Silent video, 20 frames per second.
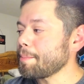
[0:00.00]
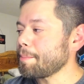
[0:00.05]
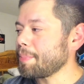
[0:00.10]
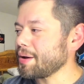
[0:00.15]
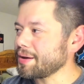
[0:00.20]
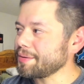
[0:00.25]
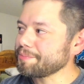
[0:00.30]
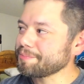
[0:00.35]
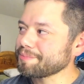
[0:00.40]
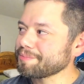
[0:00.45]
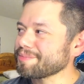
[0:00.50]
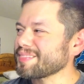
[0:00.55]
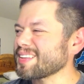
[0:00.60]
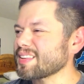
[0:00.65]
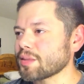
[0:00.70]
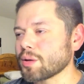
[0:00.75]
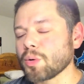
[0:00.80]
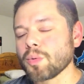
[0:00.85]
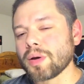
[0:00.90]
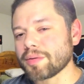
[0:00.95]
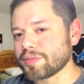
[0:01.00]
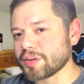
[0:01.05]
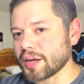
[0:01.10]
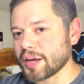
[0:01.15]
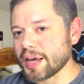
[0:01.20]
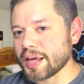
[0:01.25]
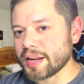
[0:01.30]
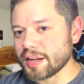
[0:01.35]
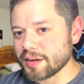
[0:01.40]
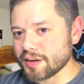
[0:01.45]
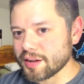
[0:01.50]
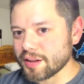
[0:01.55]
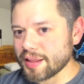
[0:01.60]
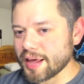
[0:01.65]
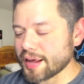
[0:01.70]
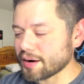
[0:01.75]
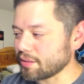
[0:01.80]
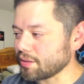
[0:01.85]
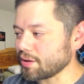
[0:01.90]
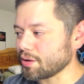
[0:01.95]
But we have to get into
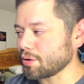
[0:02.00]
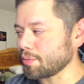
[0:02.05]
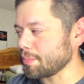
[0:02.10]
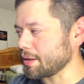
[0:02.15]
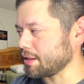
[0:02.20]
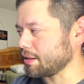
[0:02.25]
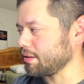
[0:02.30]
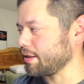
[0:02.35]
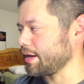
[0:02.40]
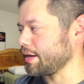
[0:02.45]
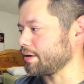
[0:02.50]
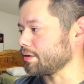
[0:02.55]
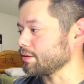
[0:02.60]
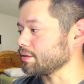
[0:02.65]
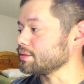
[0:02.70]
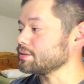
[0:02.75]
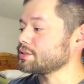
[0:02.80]
that a little bit later.